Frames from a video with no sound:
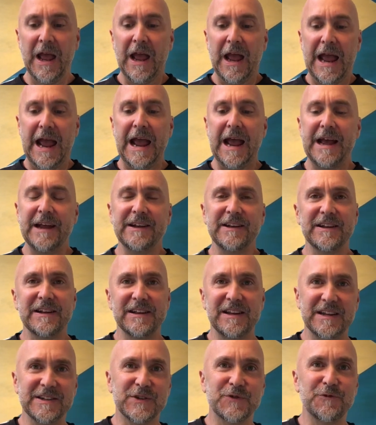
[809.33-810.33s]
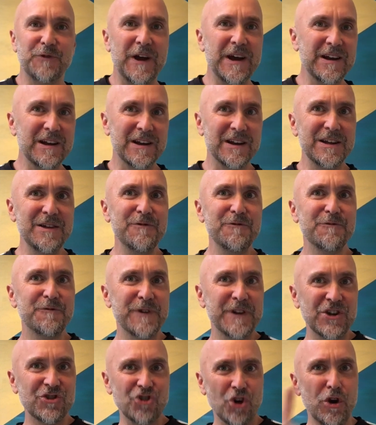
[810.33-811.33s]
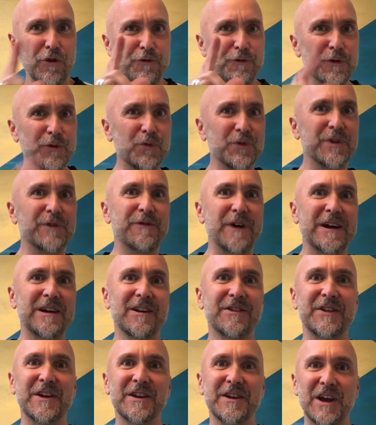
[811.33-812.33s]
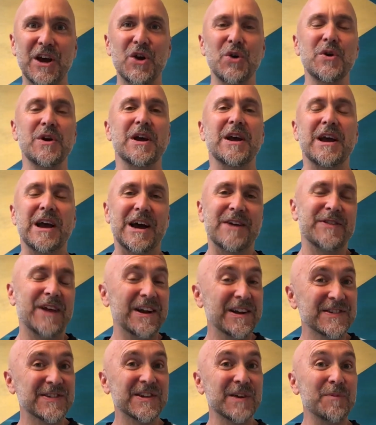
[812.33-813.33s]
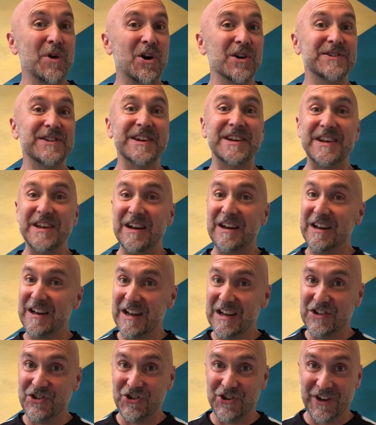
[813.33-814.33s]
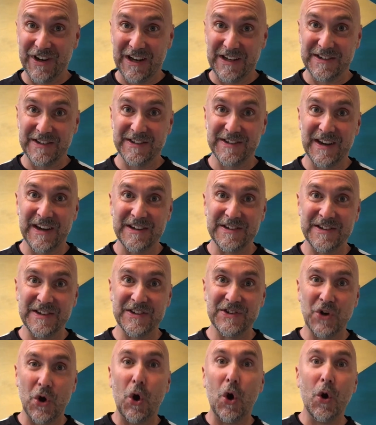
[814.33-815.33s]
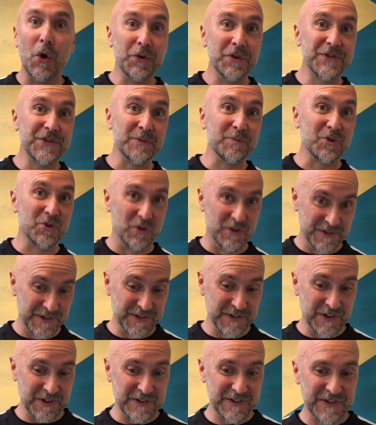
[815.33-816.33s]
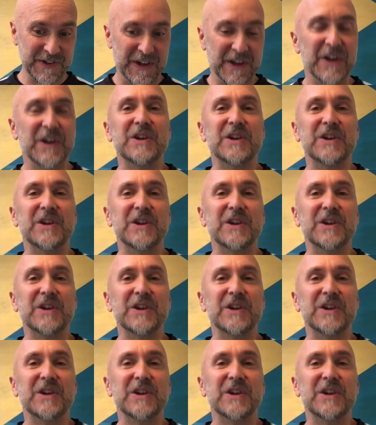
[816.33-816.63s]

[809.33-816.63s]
And let's finally finish off with the final thing now, and that is some articulation exercises on some consonants.